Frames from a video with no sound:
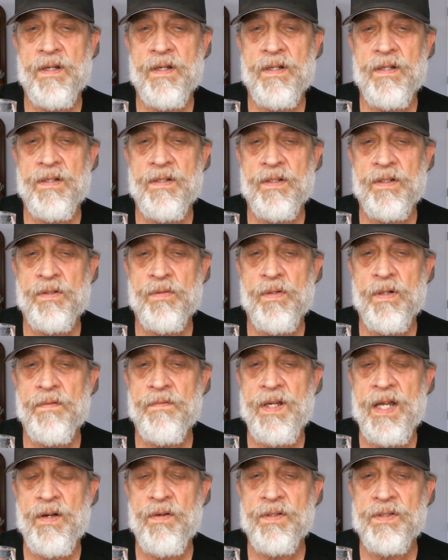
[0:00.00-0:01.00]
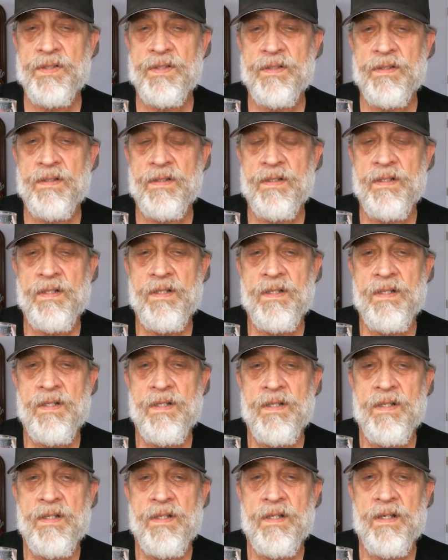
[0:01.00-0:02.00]
on the coronavirus.
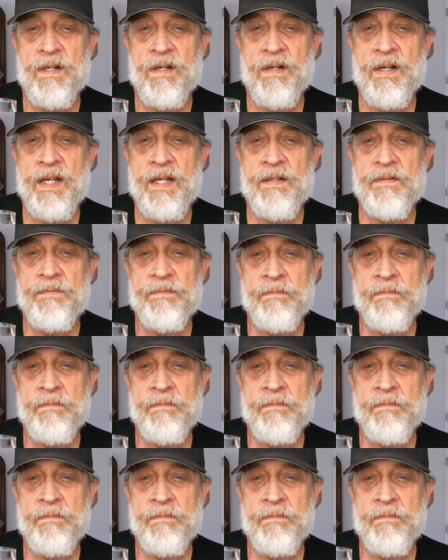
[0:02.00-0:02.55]
All right.